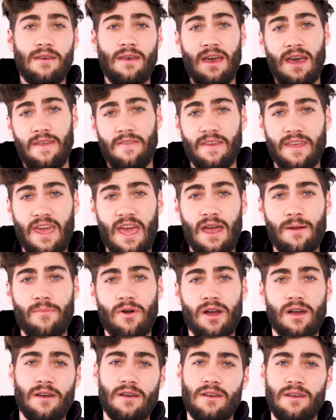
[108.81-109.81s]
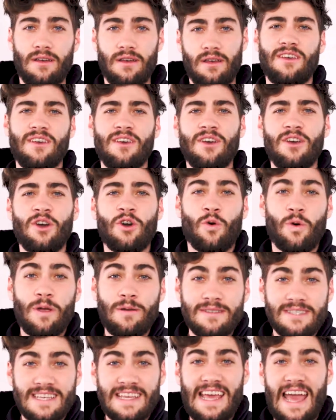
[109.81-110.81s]
and the camera. We're
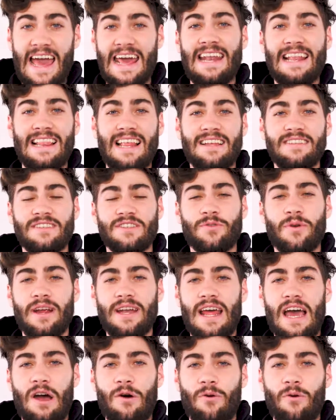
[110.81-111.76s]
using Canon lenses right now.